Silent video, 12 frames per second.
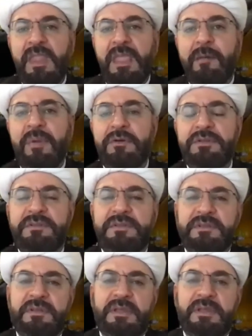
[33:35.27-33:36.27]
about
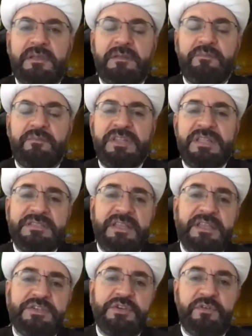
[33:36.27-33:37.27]

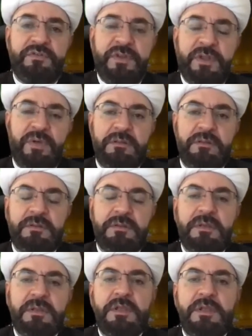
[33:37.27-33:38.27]
destination of free will.
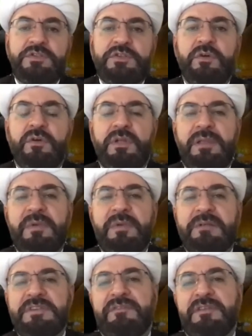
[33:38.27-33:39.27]
So
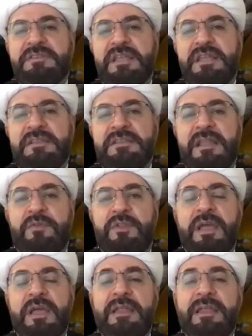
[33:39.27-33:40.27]
Imam Ja'far Sadiq
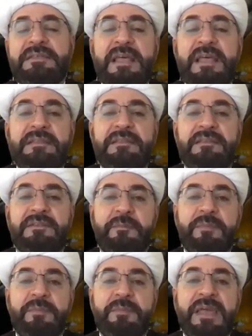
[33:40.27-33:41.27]
said to the
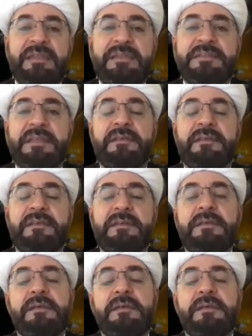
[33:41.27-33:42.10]
man, he said,